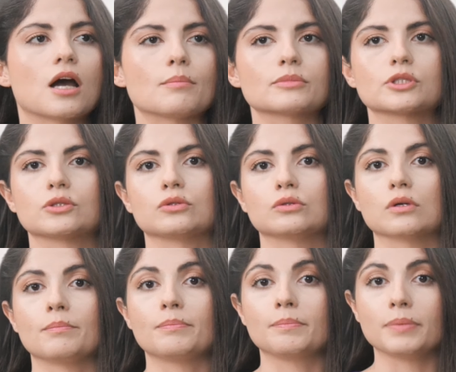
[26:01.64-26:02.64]
comes
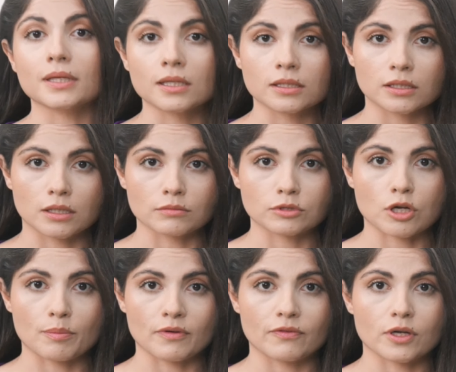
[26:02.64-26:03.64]
to building on
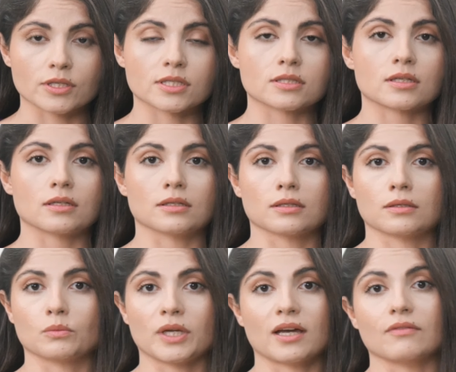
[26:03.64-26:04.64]
top of us,
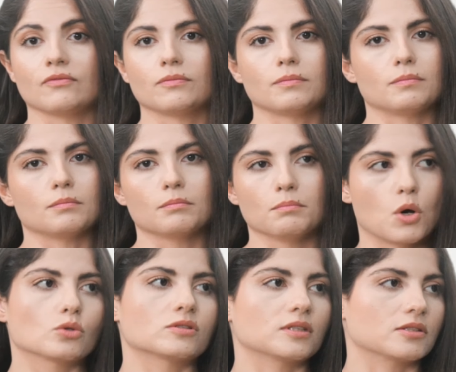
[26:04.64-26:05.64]
and we have
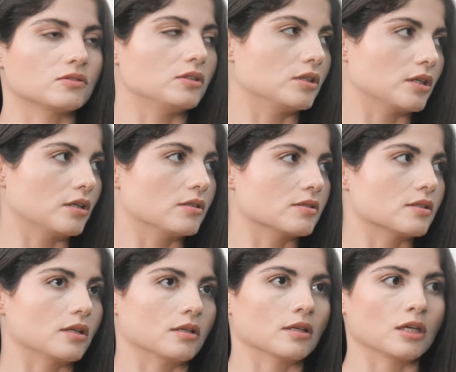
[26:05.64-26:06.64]
most SDKs
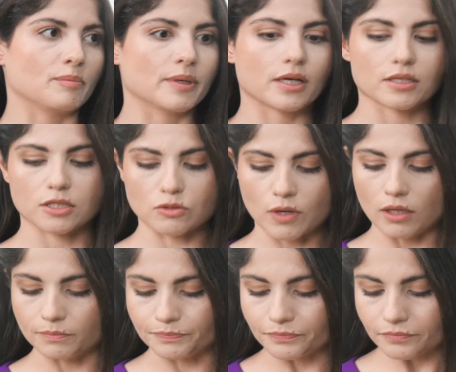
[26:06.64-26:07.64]
and APIs as
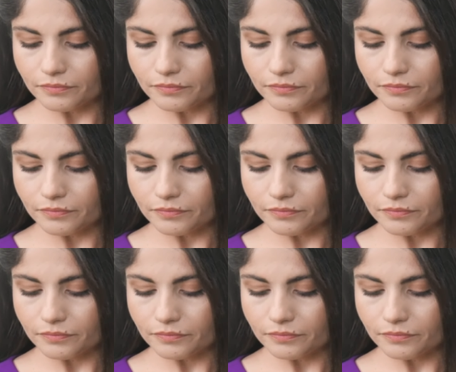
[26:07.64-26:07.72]
well.